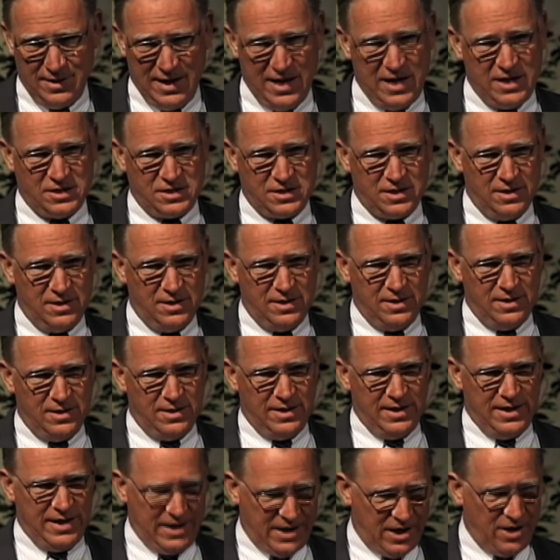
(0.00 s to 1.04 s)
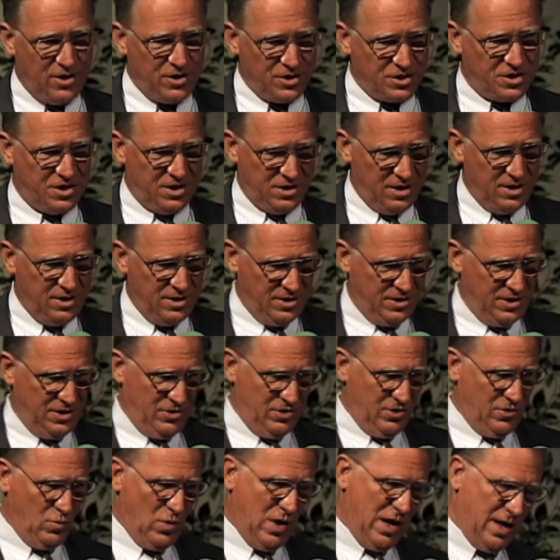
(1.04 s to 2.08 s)
He hears
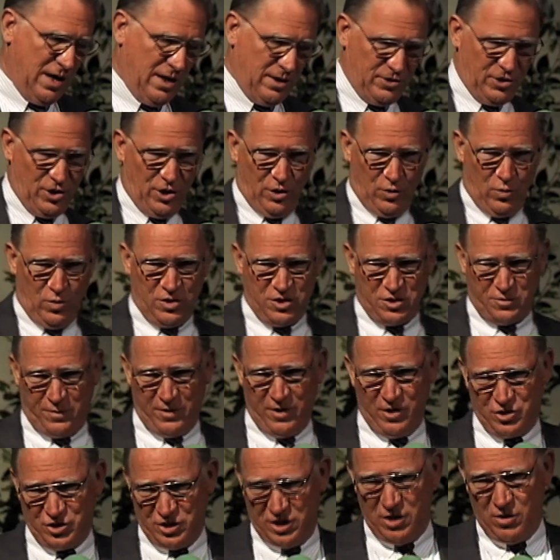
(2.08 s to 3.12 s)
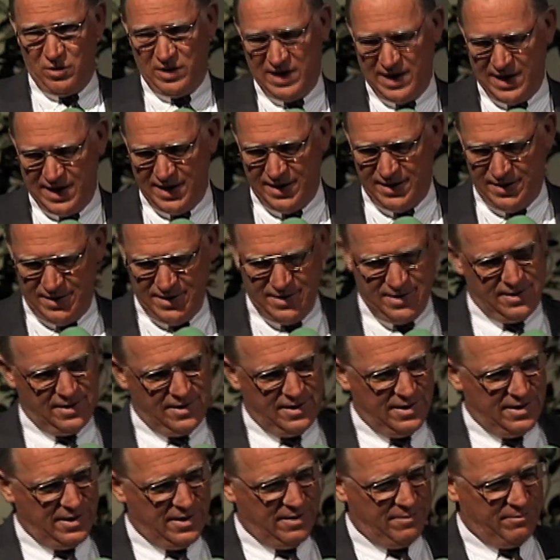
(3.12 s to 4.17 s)
we're spiritually okay,
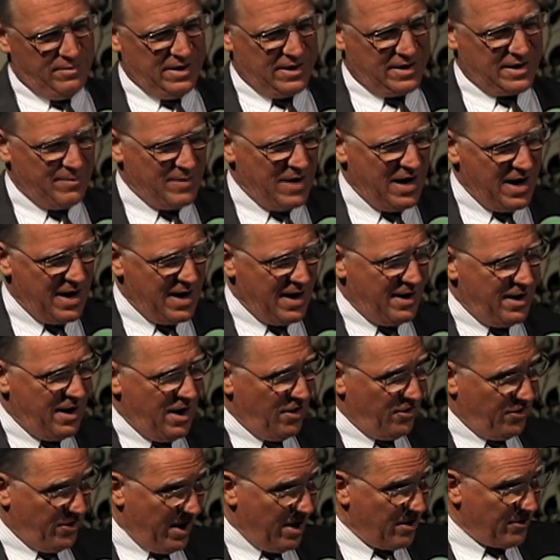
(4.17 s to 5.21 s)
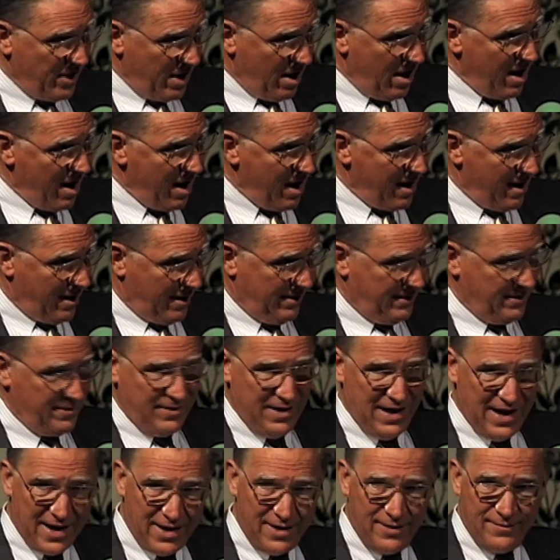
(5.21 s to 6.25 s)
but come on, there they are,
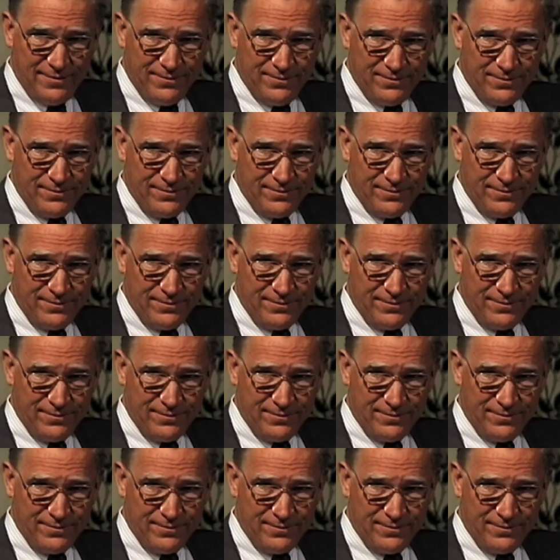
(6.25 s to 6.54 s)
right?